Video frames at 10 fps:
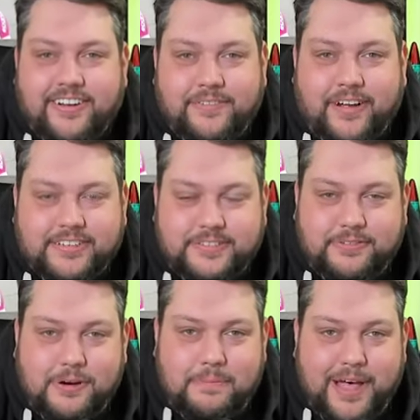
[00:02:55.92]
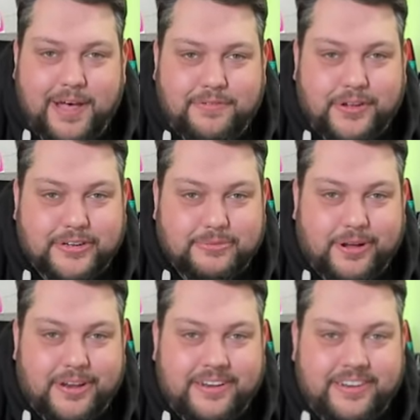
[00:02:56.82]
have asked for a better first
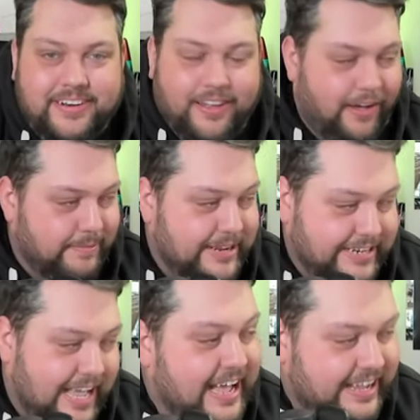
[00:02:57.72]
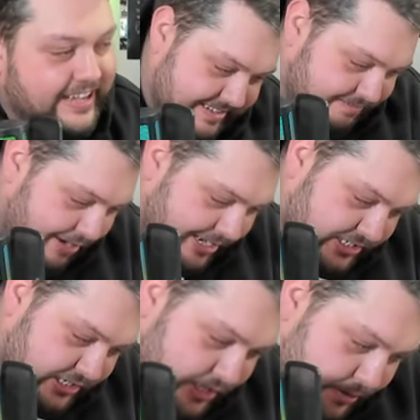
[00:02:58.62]
one. I mean that.
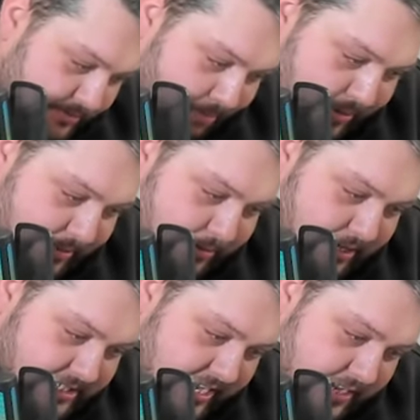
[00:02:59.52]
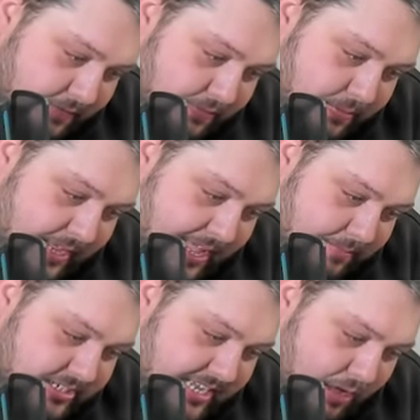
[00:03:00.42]
Raced used bodywork taken from the
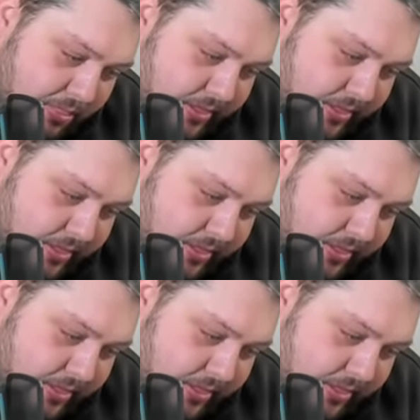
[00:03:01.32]
MCL